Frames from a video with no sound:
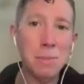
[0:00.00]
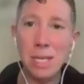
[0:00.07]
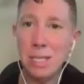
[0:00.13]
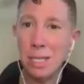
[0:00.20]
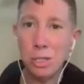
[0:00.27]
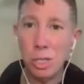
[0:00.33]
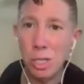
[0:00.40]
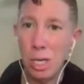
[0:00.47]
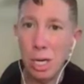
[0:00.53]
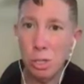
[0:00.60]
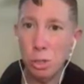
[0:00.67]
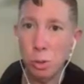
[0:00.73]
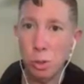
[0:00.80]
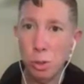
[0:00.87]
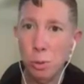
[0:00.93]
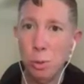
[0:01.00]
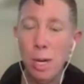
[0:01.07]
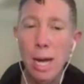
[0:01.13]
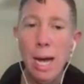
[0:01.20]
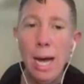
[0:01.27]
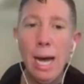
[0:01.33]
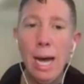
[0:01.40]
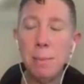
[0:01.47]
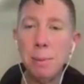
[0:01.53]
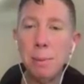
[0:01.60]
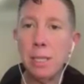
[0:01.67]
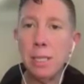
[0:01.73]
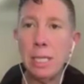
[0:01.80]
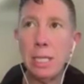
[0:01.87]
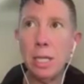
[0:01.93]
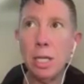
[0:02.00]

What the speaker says: That's actually not true. Typically,